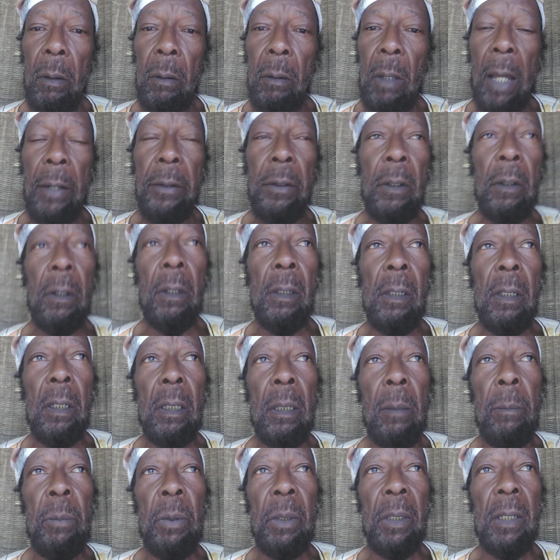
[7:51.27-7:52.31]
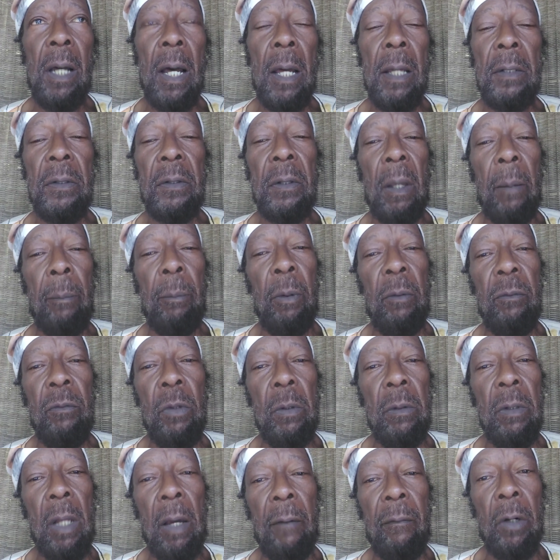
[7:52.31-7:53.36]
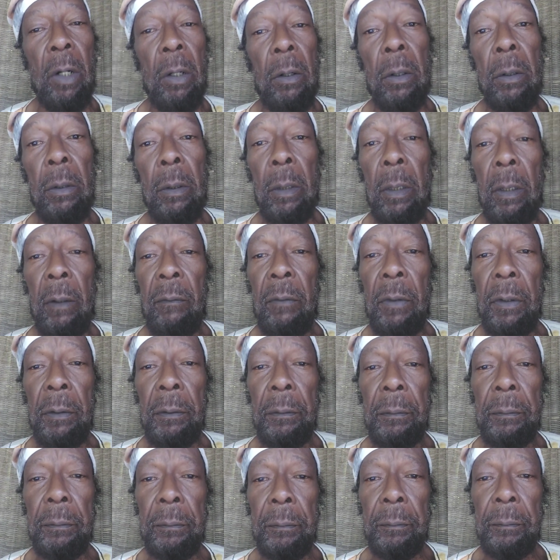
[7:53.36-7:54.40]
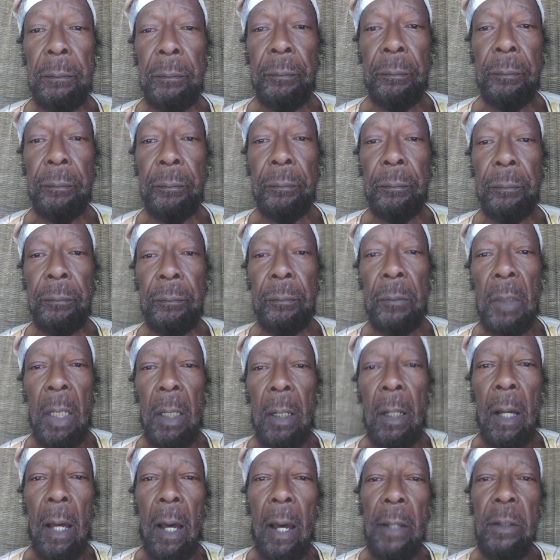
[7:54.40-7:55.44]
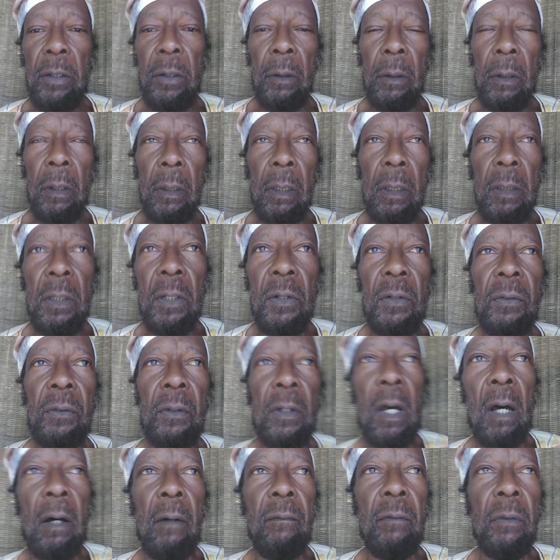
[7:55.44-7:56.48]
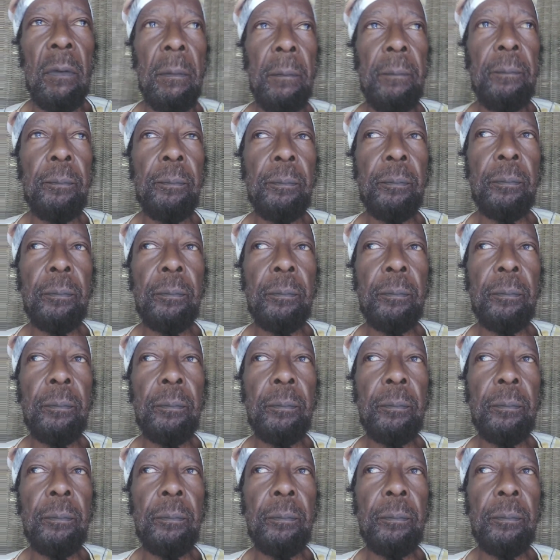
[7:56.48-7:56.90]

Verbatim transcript: How you gonna look up a concept if you never heard of it? How you gonna discover